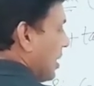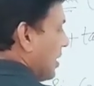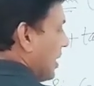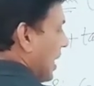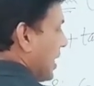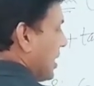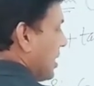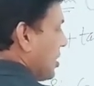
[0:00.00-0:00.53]

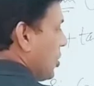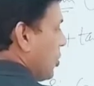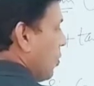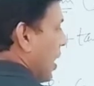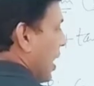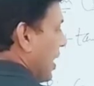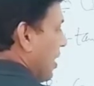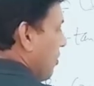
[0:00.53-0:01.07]
That is, you
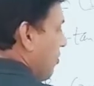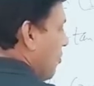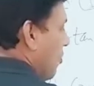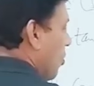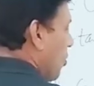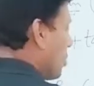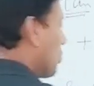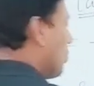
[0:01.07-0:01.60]
are in
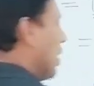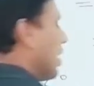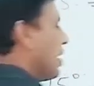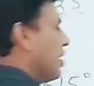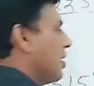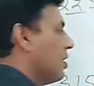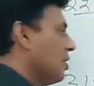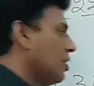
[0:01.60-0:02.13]
fourth
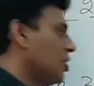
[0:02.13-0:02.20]
quadrant.